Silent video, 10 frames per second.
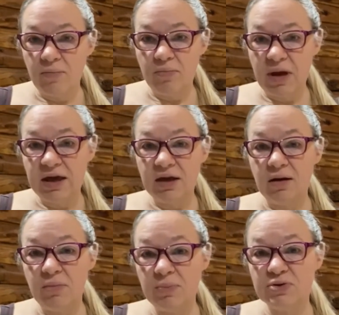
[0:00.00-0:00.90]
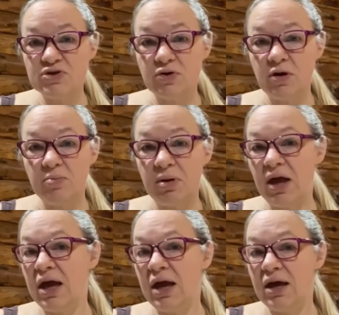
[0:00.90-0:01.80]
bacon, maple syrup,
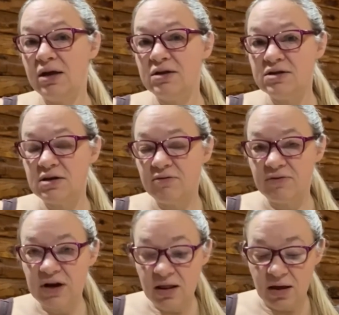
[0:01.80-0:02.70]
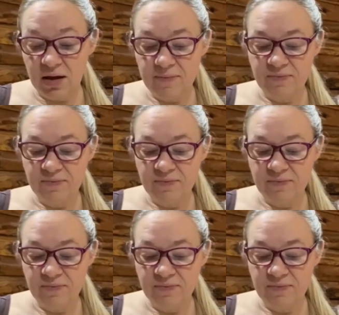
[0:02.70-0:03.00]
and vanilla.